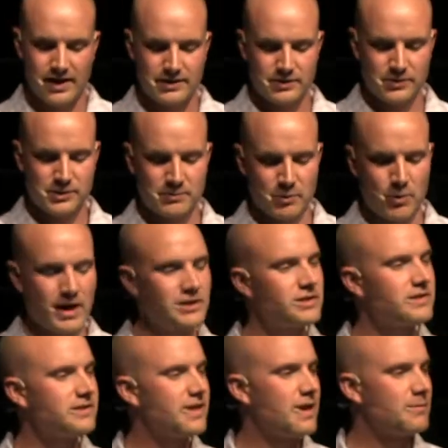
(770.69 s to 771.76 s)
And so some
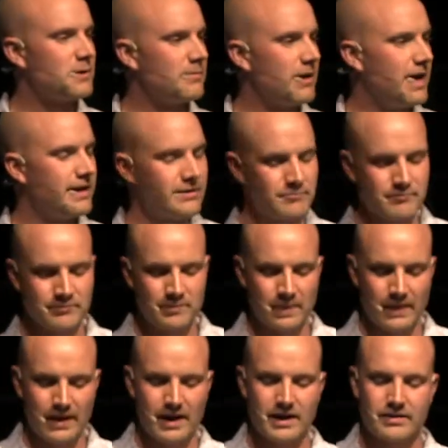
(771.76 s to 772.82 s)
questions came to mind,
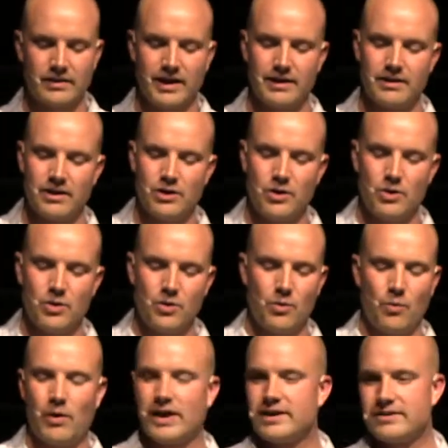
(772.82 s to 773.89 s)
and I thought,
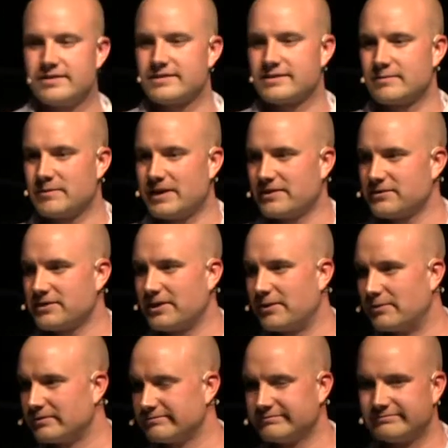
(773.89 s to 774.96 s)
why couldn't someone else
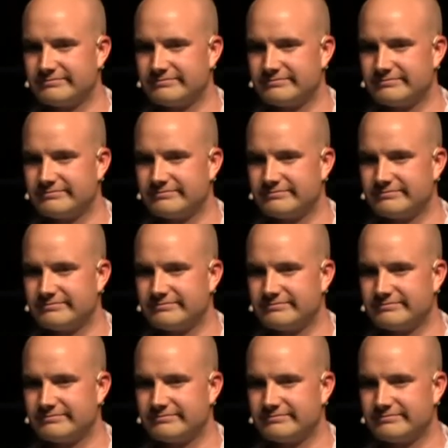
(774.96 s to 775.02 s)
go?